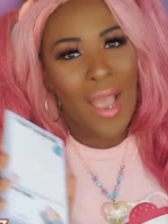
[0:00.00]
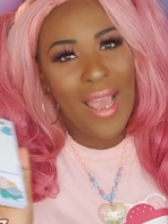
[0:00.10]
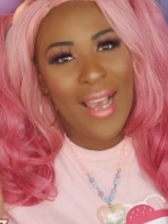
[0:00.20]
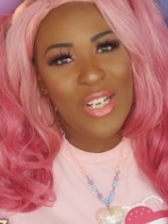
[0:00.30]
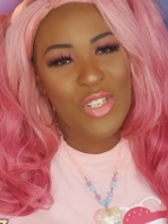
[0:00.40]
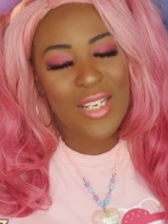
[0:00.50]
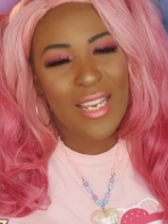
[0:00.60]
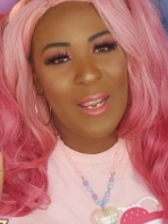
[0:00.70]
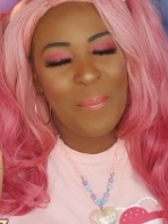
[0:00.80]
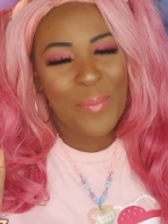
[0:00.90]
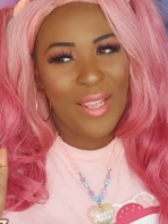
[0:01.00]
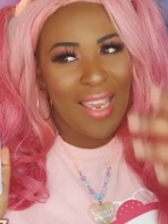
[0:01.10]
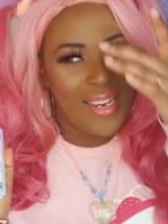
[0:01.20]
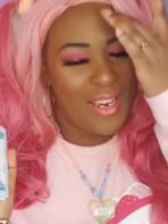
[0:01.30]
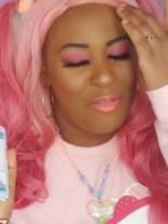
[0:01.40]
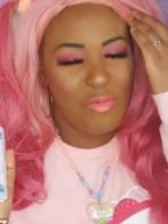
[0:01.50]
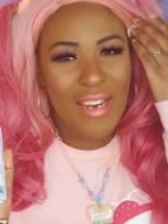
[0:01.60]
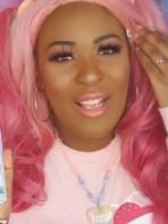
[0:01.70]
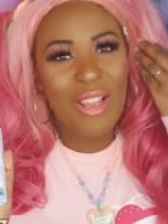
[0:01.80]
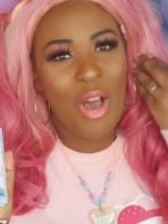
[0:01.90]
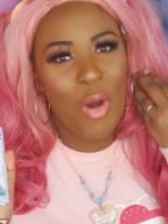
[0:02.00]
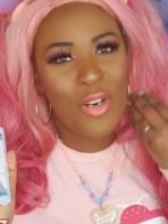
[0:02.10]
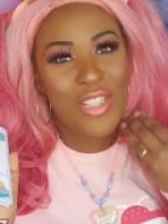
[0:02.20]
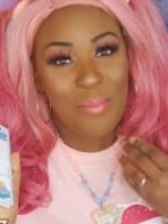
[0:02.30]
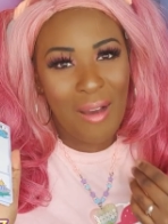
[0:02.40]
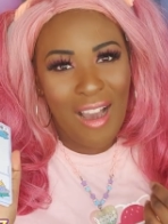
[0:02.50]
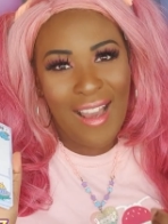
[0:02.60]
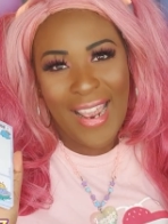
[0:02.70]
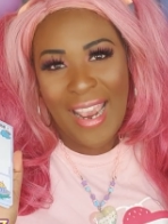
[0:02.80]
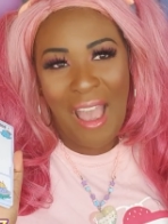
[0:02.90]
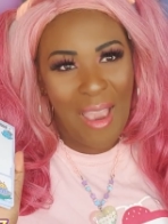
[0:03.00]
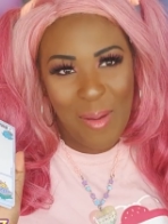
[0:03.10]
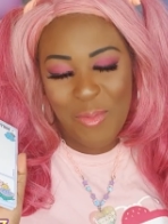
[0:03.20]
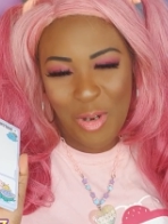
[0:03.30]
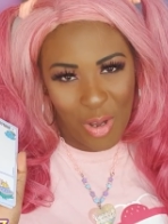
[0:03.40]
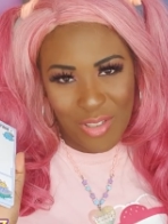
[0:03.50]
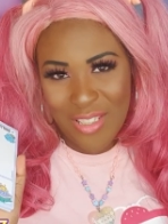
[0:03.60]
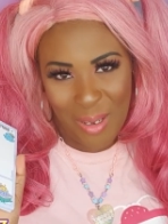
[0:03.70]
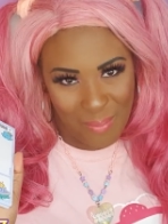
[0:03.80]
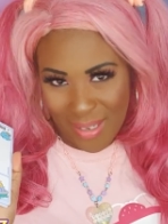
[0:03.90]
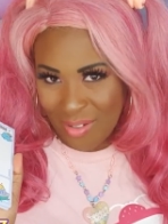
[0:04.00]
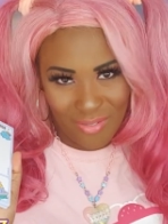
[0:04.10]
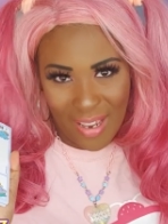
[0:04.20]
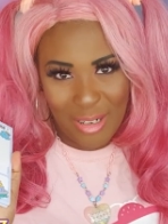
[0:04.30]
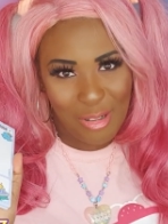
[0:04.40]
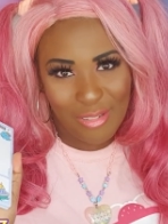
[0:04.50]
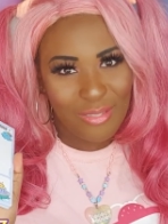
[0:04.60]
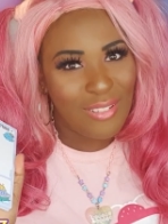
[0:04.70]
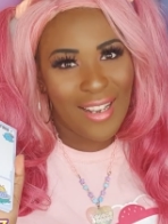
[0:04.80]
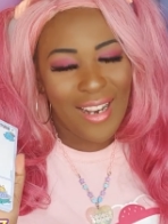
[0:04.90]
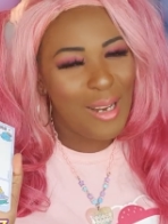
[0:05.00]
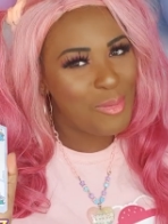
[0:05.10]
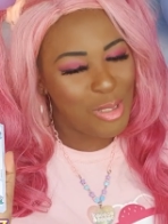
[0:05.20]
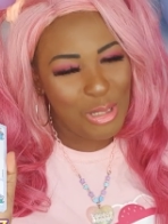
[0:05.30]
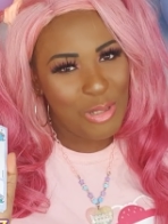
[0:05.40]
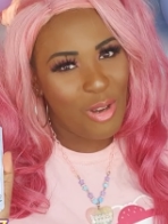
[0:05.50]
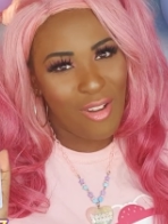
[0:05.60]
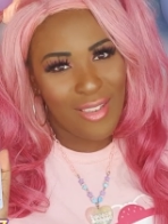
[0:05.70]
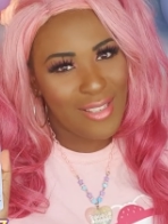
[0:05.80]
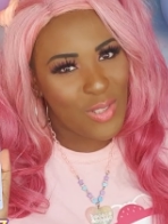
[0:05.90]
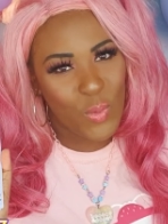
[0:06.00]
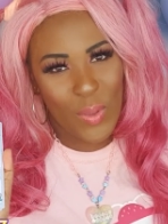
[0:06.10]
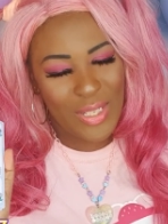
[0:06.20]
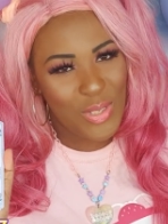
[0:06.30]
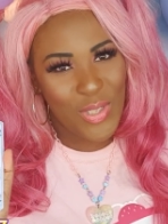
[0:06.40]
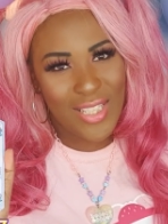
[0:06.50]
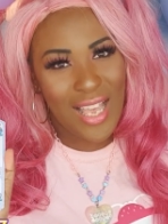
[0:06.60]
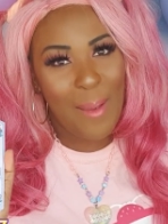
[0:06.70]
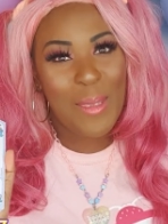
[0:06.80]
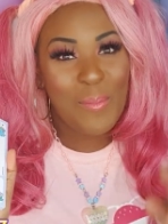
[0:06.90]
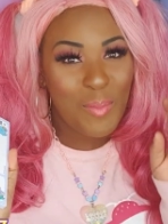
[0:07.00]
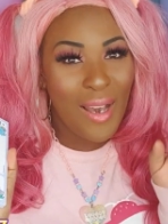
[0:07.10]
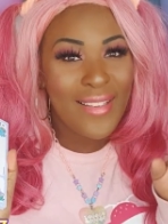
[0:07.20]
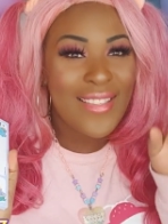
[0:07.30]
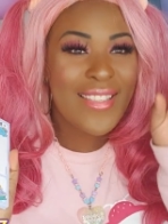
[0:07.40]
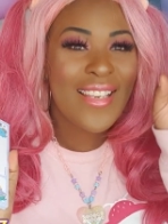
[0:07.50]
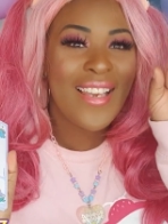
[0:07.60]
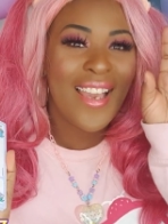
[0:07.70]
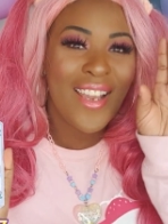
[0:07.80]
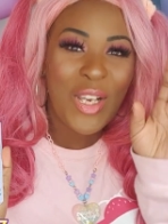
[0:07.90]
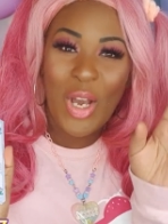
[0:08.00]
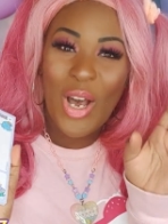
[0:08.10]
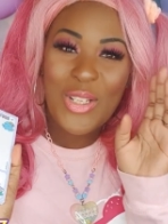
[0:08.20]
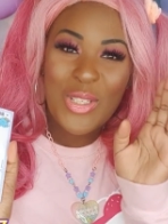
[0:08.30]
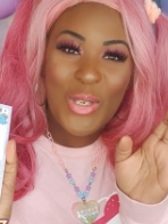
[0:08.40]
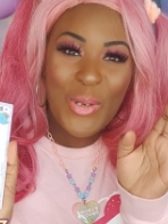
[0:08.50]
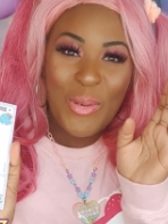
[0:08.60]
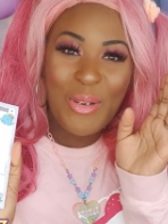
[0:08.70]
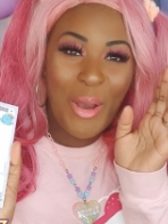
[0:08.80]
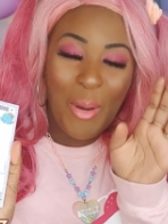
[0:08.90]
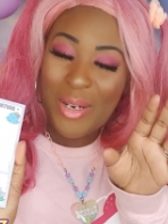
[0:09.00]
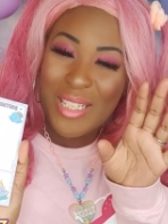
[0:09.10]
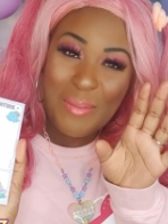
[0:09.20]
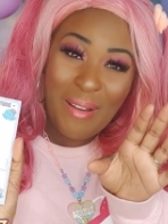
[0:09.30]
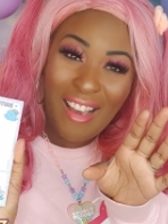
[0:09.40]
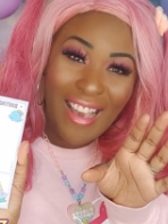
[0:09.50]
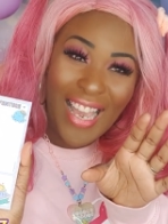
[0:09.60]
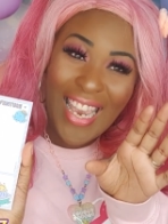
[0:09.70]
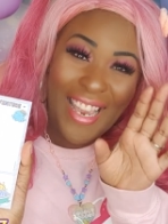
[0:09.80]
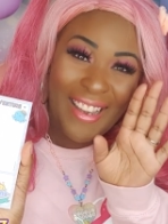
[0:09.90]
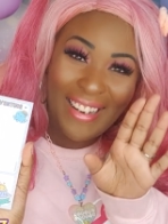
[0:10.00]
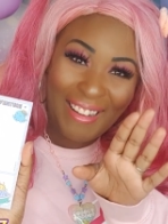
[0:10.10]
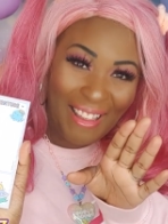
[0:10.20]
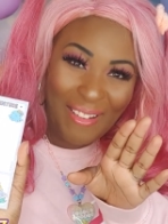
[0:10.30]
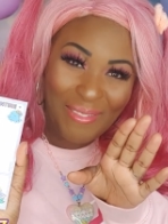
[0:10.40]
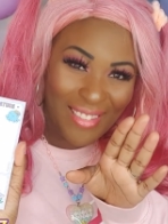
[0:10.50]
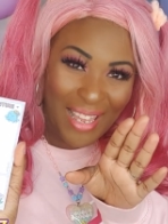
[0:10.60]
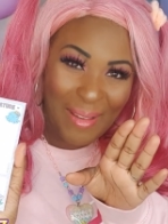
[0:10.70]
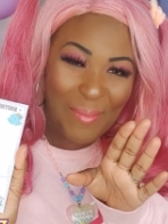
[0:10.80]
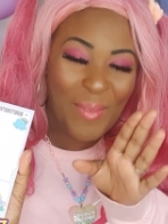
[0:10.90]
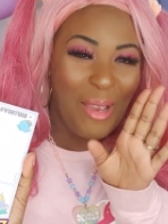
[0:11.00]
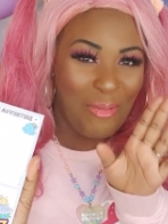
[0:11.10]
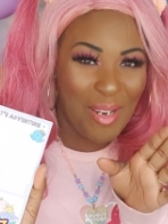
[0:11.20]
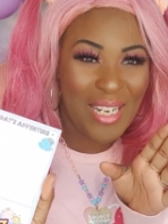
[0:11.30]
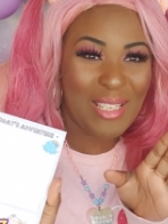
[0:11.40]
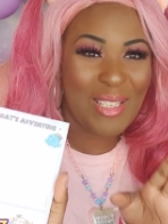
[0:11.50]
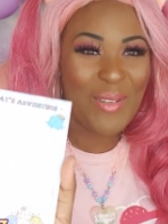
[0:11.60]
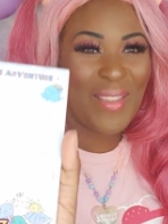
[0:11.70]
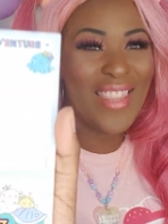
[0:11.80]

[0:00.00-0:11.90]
I actually, like, real octopi, I am not a big fan of. Like, I'm just not. They're just way too slimy. But cartoon octopi, I love them. I really do.